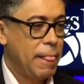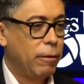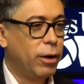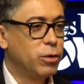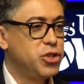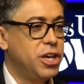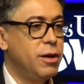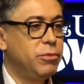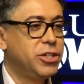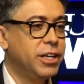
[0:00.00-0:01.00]
Well,
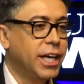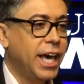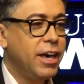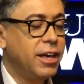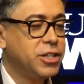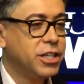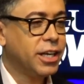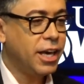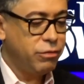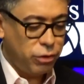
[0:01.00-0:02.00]
Jim, she
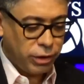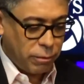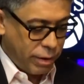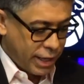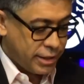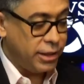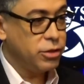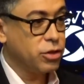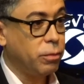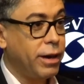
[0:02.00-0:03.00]
gave you the best
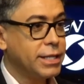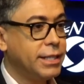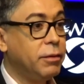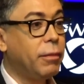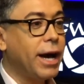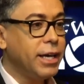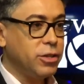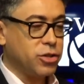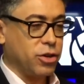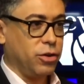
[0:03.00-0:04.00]
intro, best than my
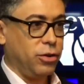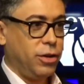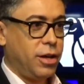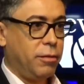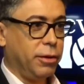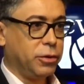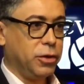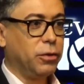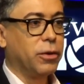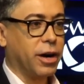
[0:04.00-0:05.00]
intro about
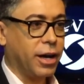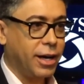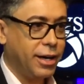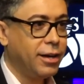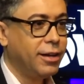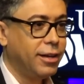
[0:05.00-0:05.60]
your work.